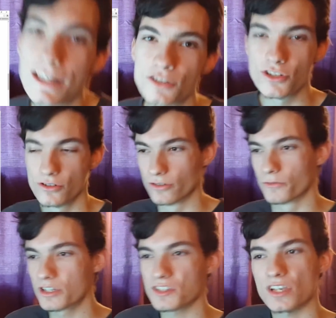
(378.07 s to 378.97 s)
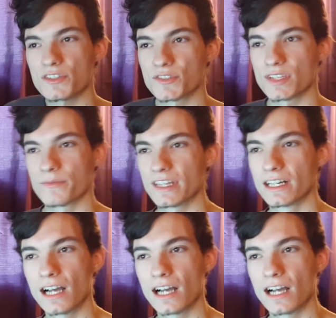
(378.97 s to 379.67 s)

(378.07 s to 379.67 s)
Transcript: in June, which is also something.